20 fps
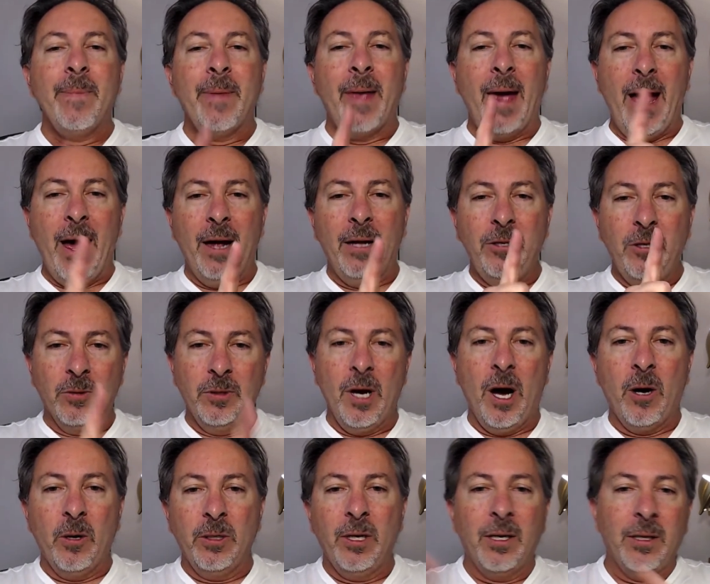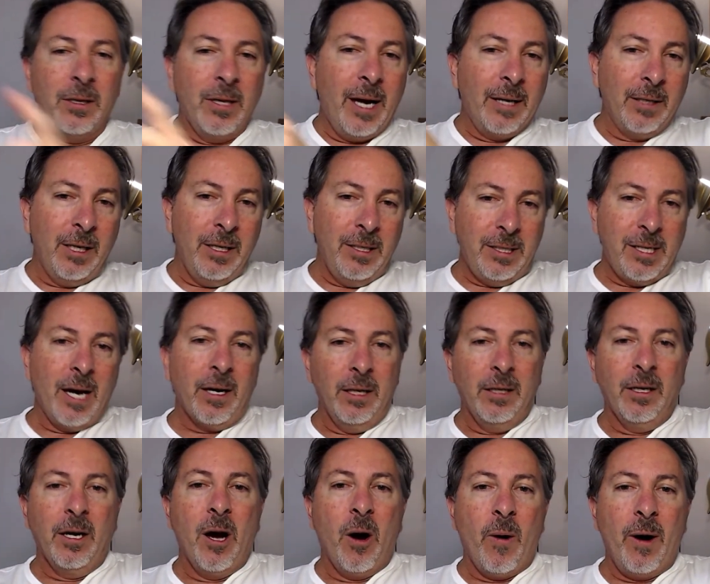And you'll note that a second
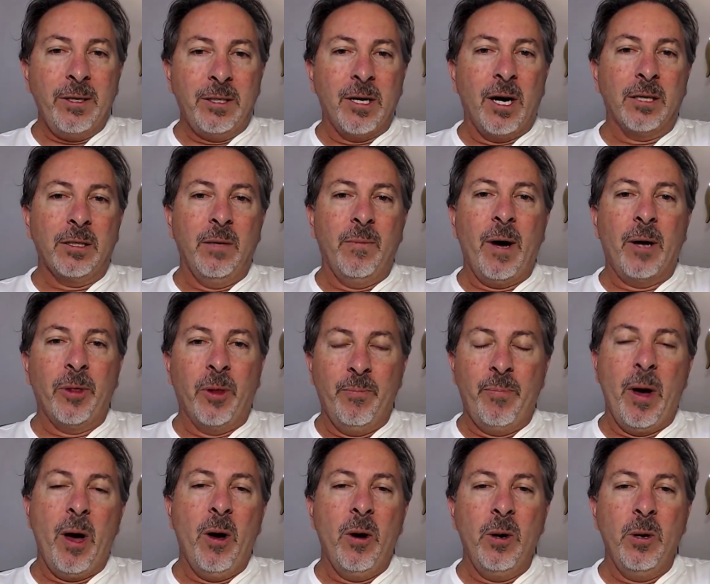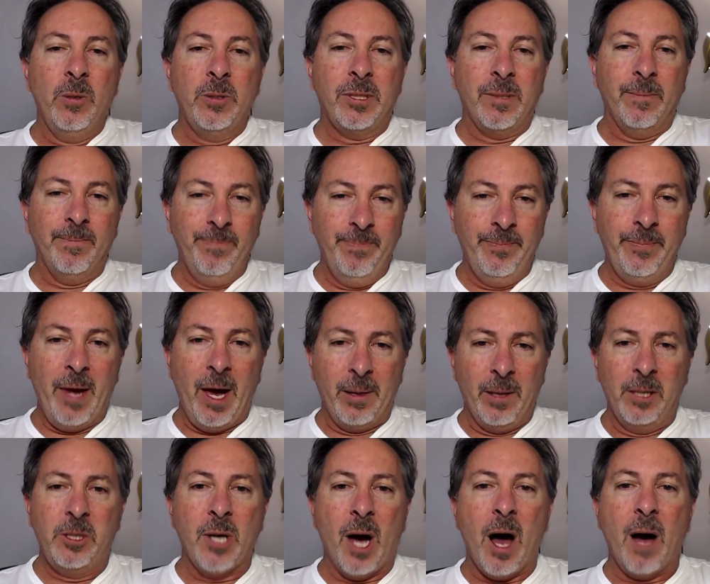ago, I talked about the Bose and
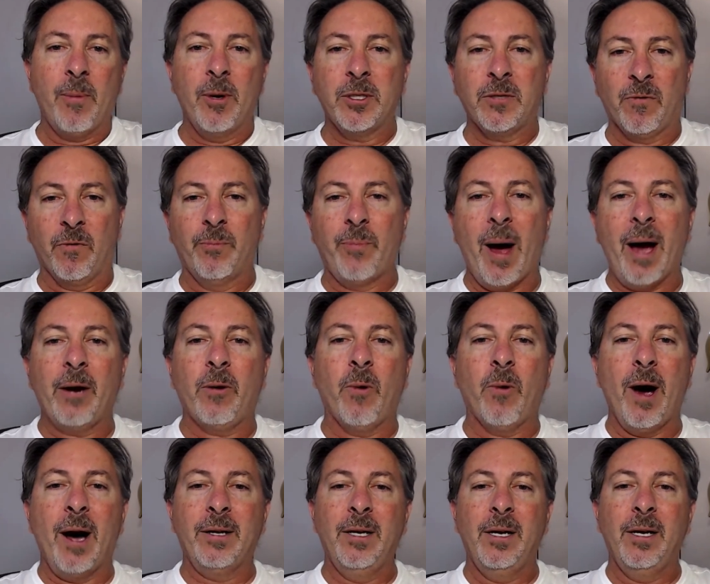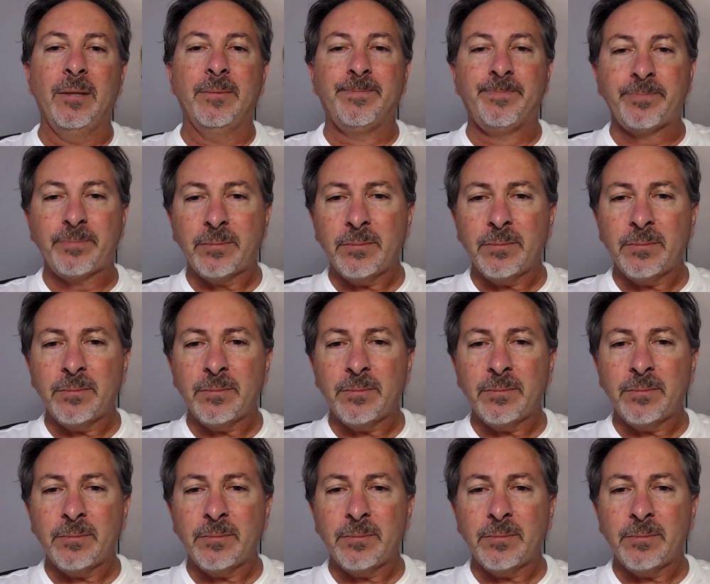the Javas for bike riding.